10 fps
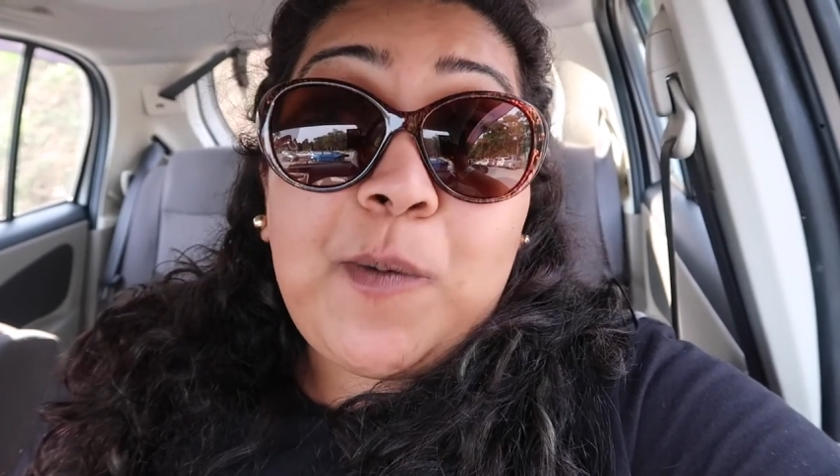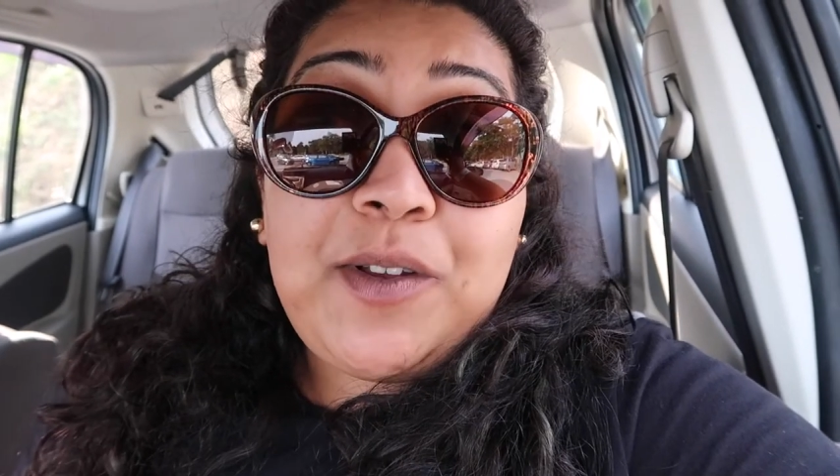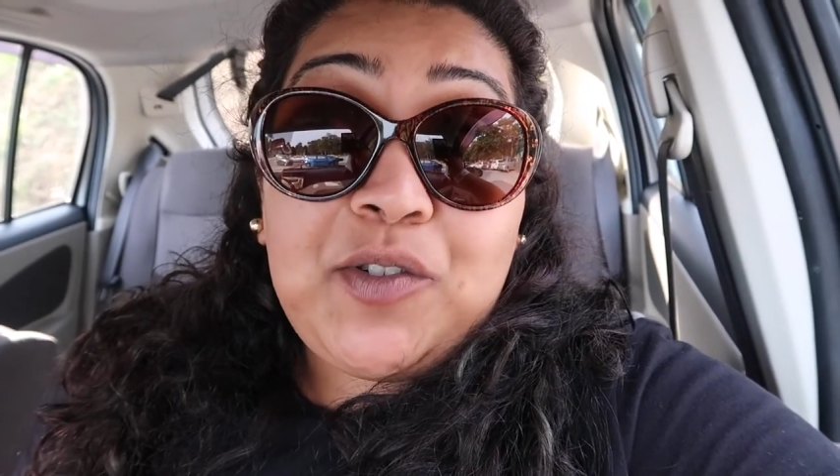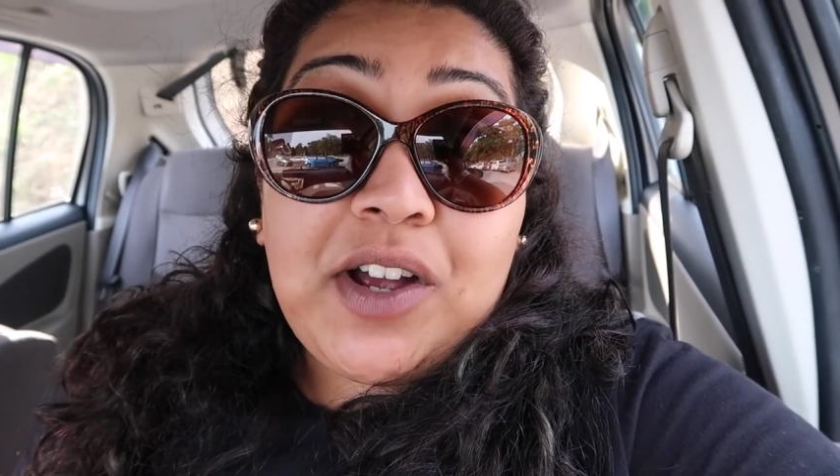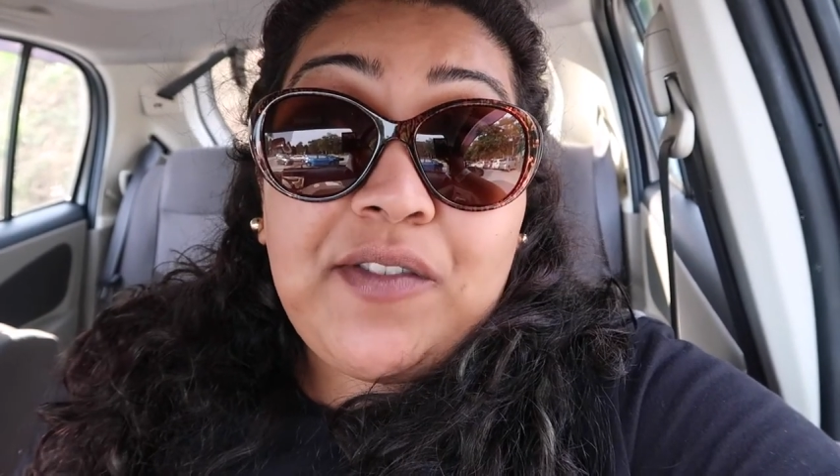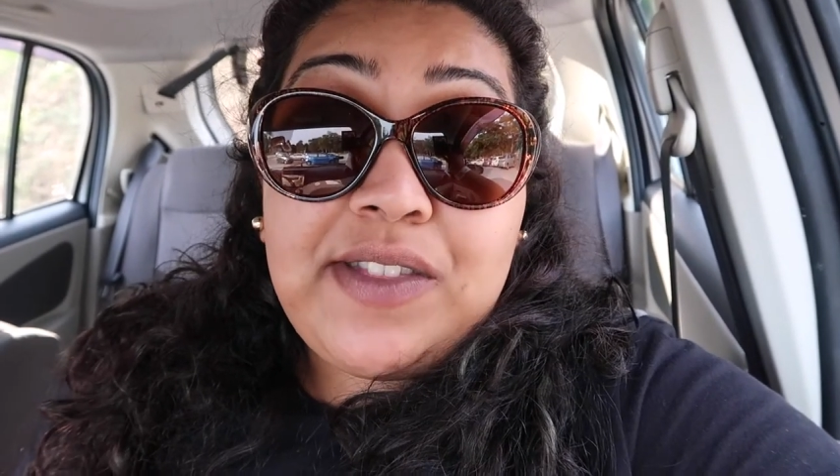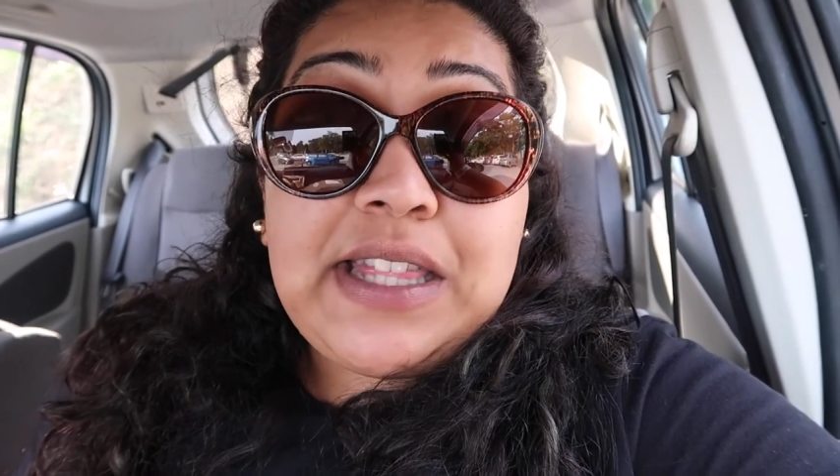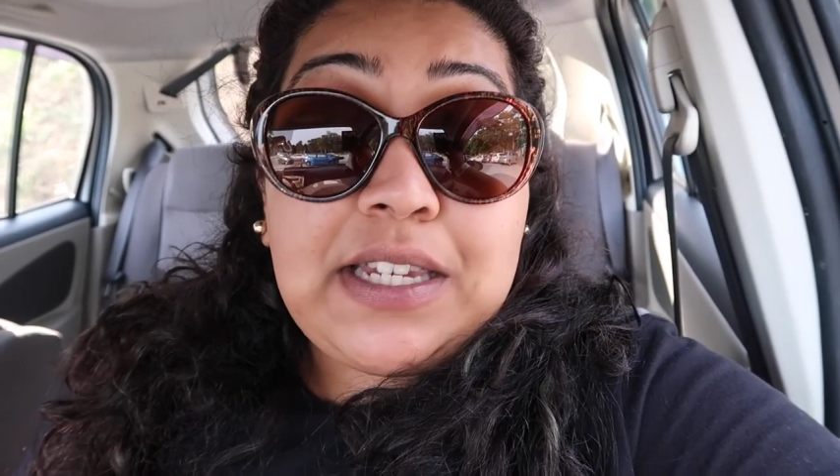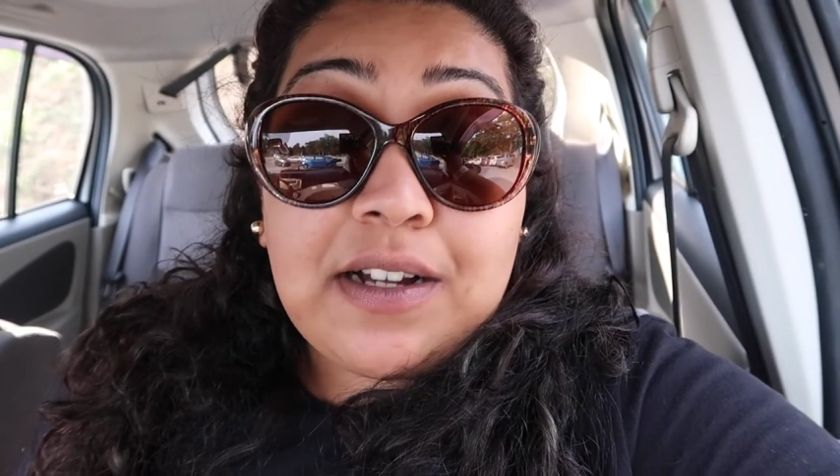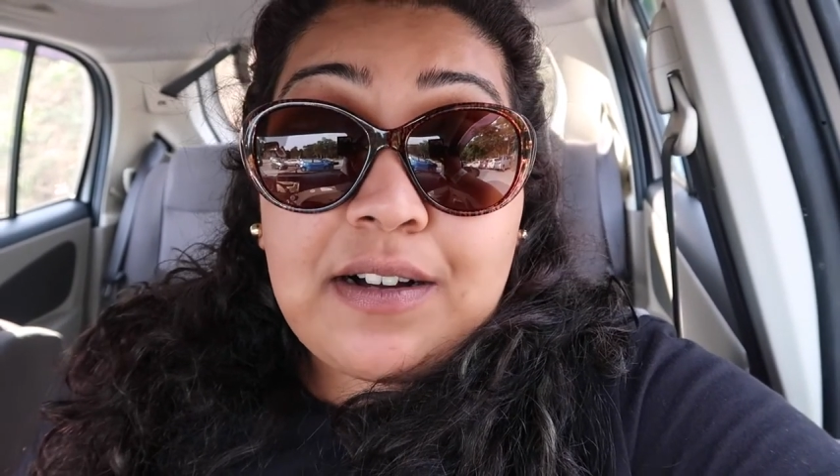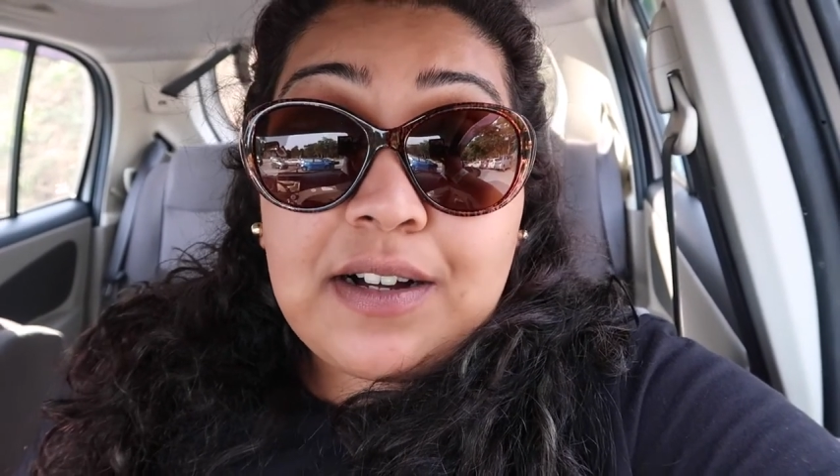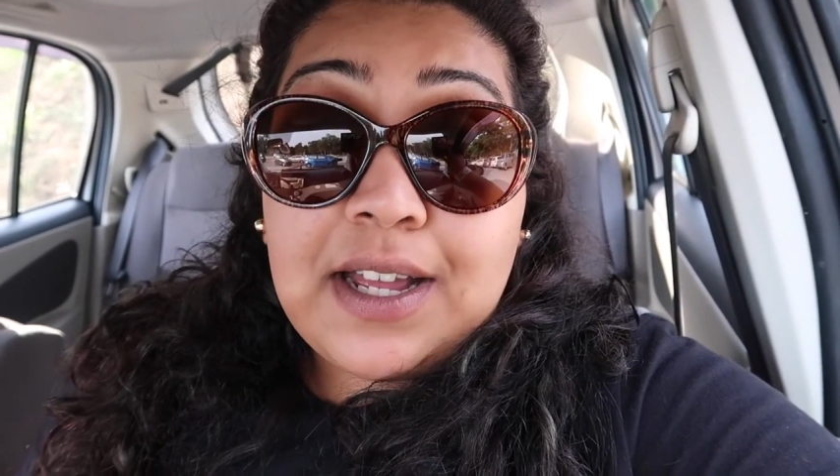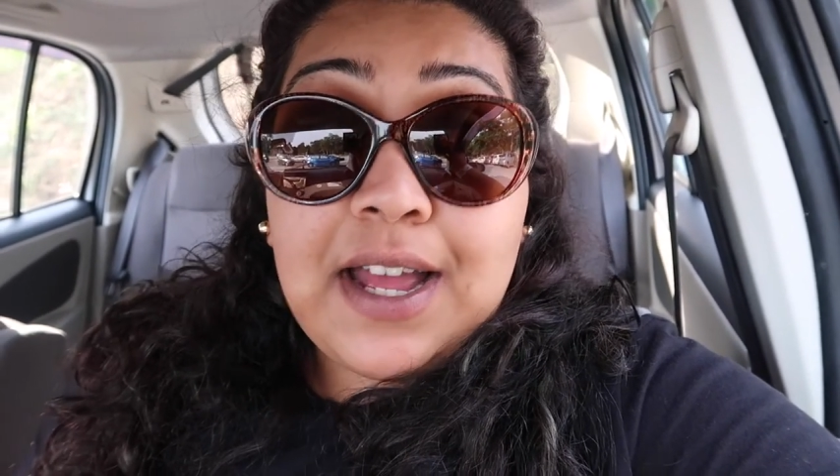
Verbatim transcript: when we drive in the dark